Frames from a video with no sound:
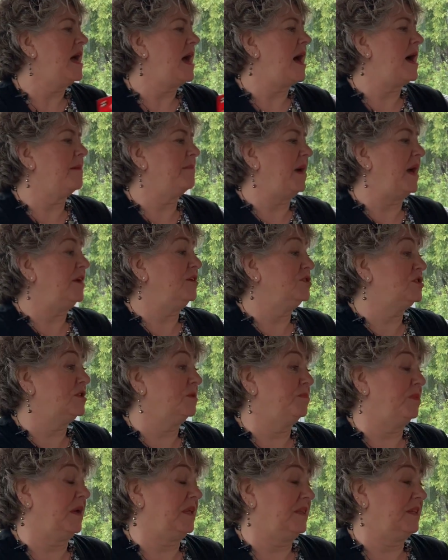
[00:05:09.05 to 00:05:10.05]
I used to
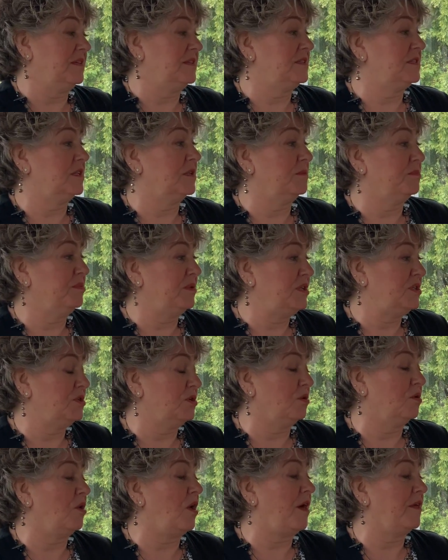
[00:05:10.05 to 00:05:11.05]
bring this to the
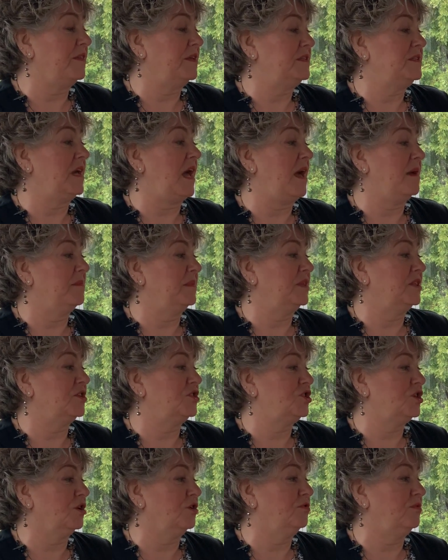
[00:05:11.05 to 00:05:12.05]
preschool all the time, and the
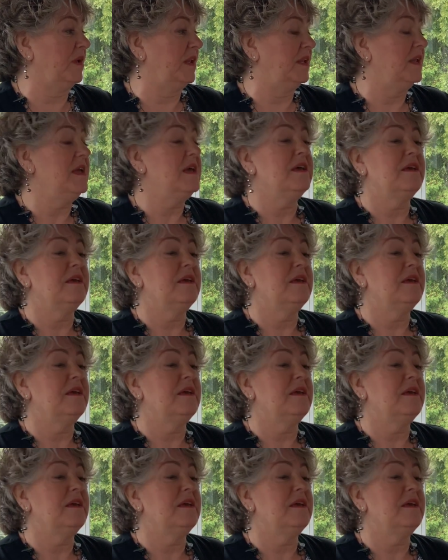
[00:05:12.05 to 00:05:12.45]
children,